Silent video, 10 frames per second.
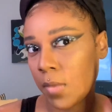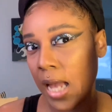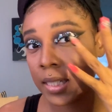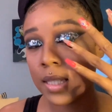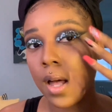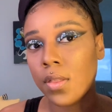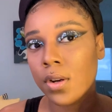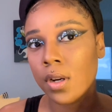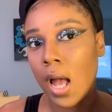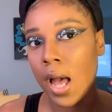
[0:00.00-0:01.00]
I did the
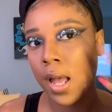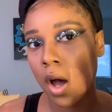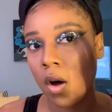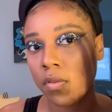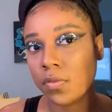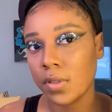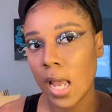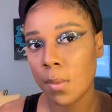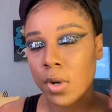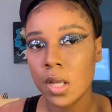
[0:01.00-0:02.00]
other eye off
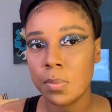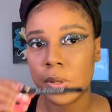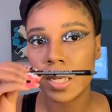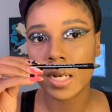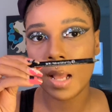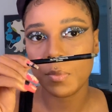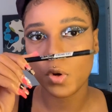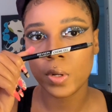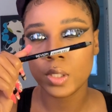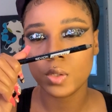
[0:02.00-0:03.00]
camera, but I'm
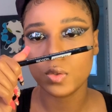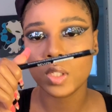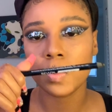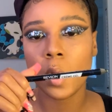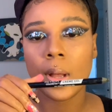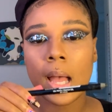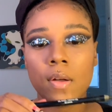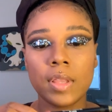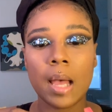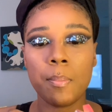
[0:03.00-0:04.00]
going to smoke
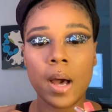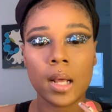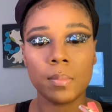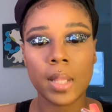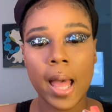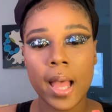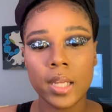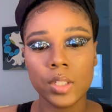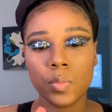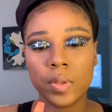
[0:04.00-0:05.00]
out that bottom
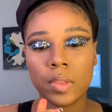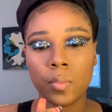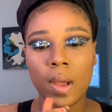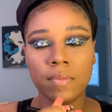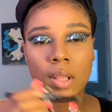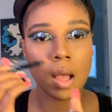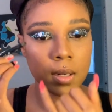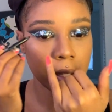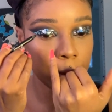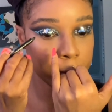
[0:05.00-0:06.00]
lash with the
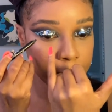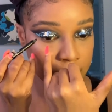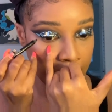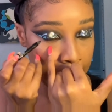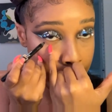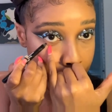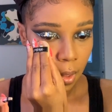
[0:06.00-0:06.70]
Revlon Color Stay.